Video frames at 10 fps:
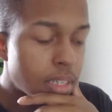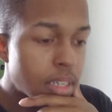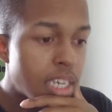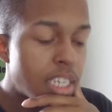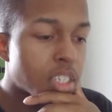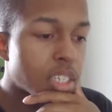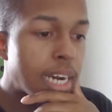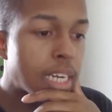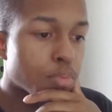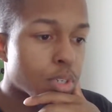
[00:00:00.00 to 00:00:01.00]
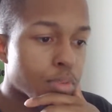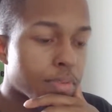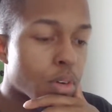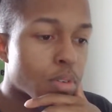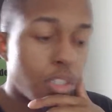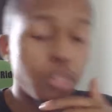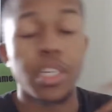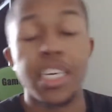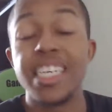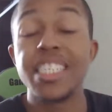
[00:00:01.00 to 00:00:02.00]
His status was revoked due
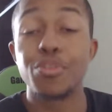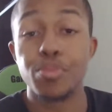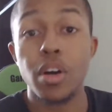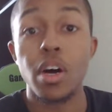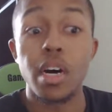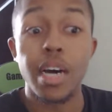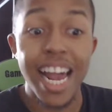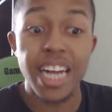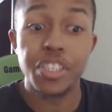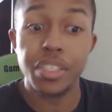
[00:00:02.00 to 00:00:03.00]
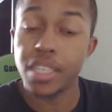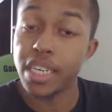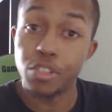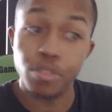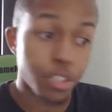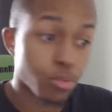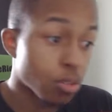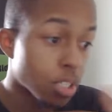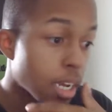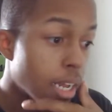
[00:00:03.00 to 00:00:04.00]
to his actions in
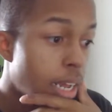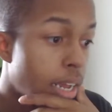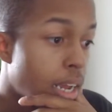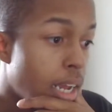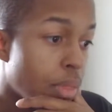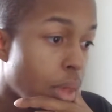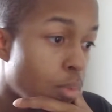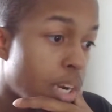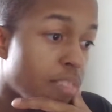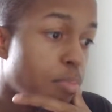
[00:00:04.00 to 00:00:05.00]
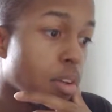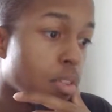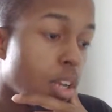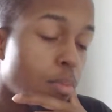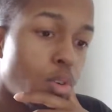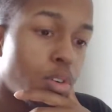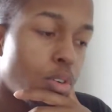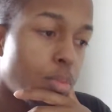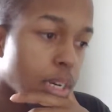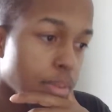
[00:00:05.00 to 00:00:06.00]
Dressrosa. Then we have Bartholomew
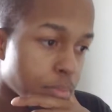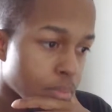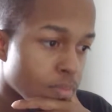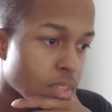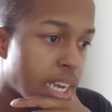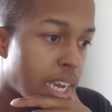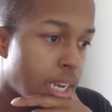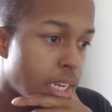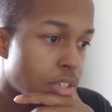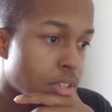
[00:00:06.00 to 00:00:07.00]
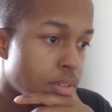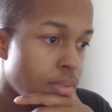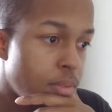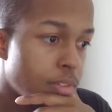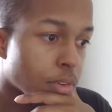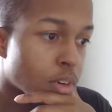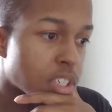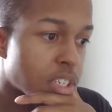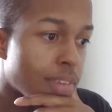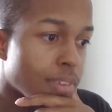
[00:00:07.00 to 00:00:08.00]
Kuma, age
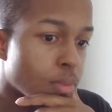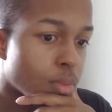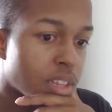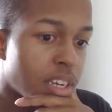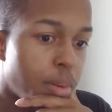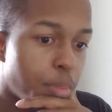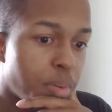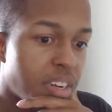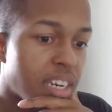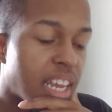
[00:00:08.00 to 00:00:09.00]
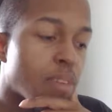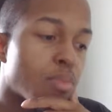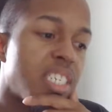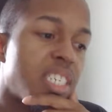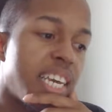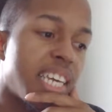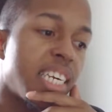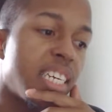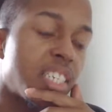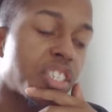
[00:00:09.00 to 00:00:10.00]
47, with him being a
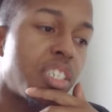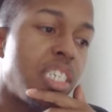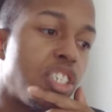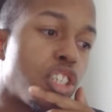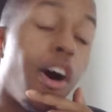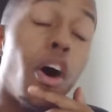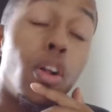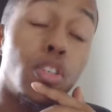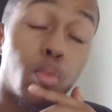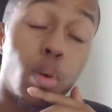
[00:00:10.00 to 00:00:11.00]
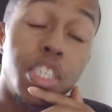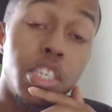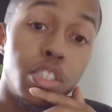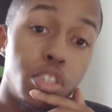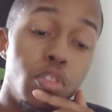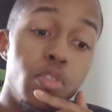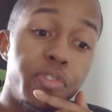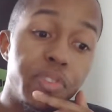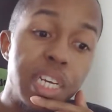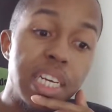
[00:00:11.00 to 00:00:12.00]
ridiculously tall 22
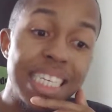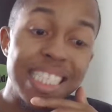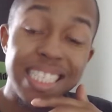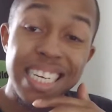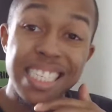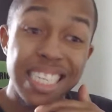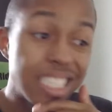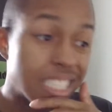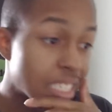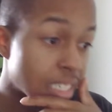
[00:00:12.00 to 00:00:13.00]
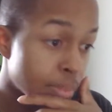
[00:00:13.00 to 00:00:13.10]
feet and 6 inches.